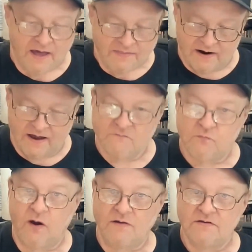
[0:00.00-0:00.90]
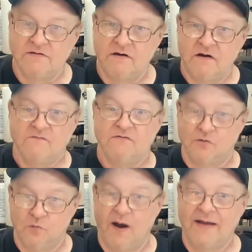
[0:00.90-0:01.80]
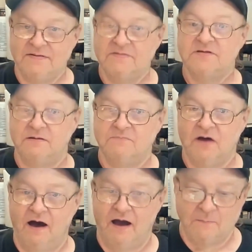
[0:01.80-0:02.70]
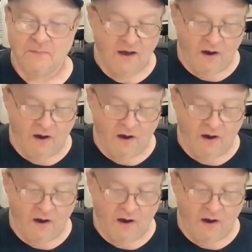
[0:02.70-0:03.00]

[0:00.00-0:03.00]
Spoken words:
that I have wanted for quite some time.